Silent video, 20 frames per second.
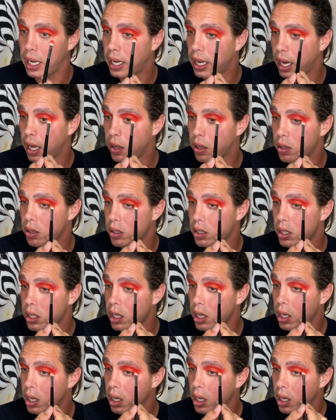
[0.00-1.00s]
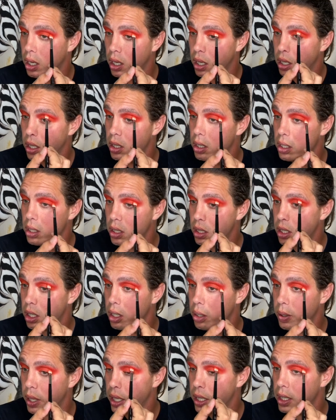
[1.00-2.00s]
colors
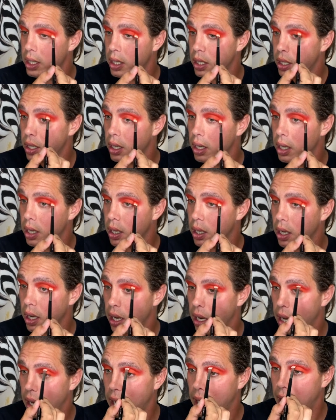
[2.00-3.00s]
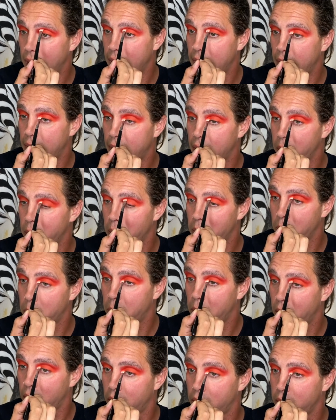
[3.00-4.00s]
to it, I
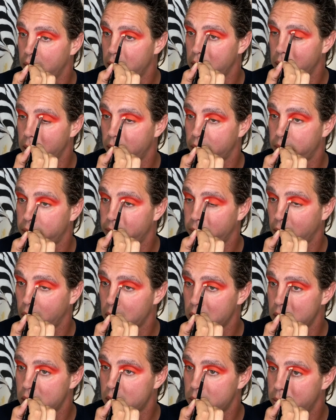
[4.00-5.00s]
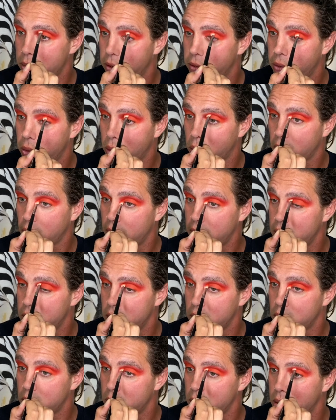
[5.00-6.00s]
want to do it first before I
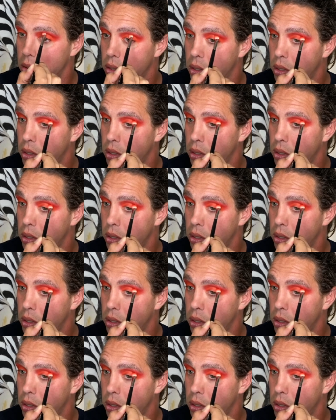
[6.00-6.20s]
do